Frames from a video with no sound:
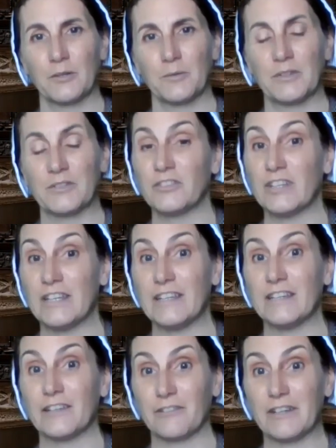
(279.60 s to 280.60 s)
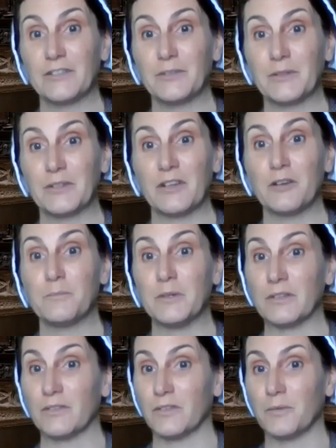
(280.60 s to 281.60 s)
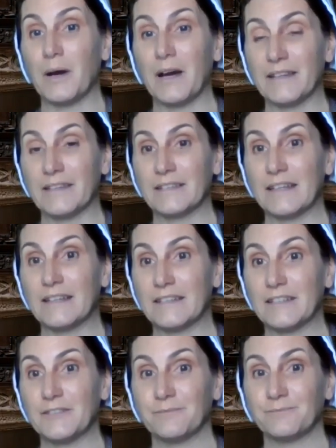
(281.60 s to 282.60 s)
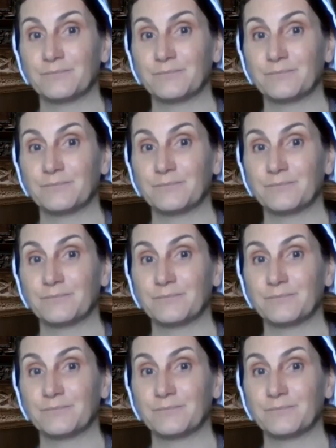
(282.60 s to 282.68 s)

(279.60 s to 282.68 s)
But she agreed to an annulment, the wise lady,